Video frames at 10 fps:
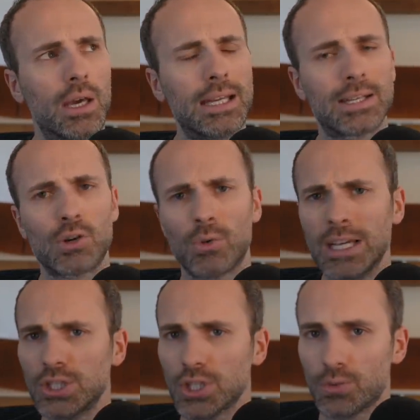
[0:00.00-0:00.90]

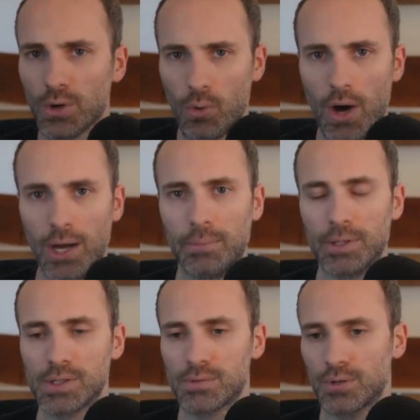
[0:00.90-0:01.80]
integration
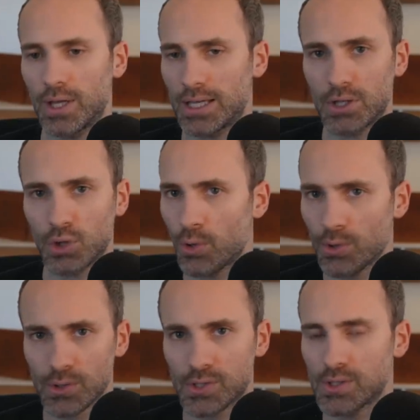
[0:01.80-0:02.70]
requirements for like
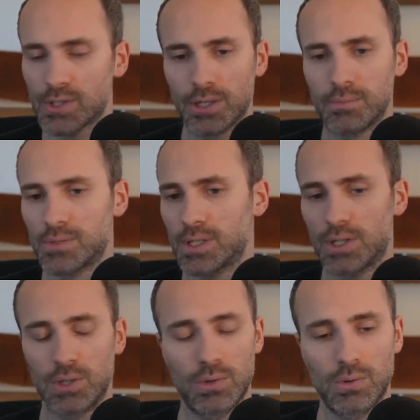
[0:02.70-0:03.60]
internal systems
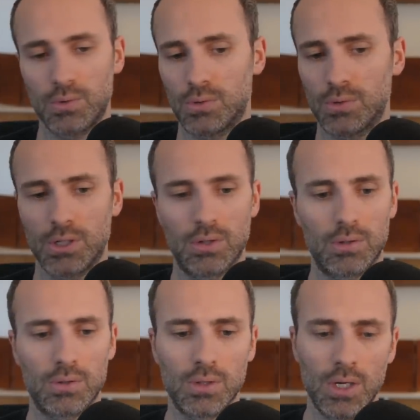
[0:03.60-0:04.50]
that do you
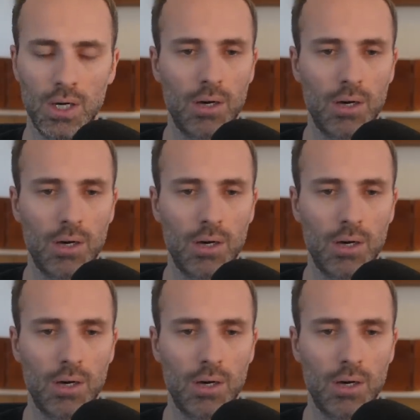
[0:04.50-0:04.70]
know